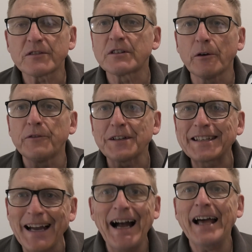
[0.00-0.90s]
So if you
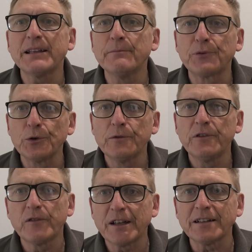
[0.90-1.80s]
can't improve
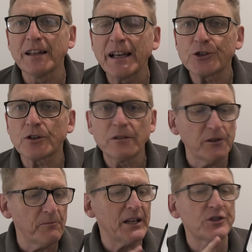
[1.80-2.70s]
your ventilation,
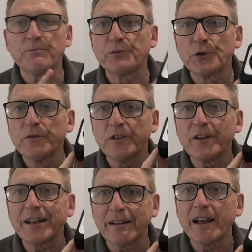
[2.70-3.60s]
you've managed to prove your
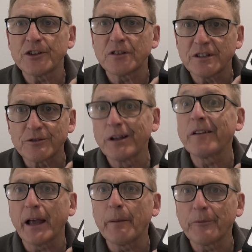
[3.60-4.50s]
ventilation is
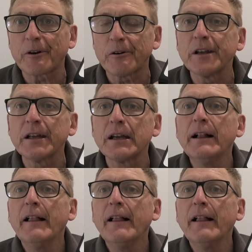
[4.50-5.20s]
really up the creek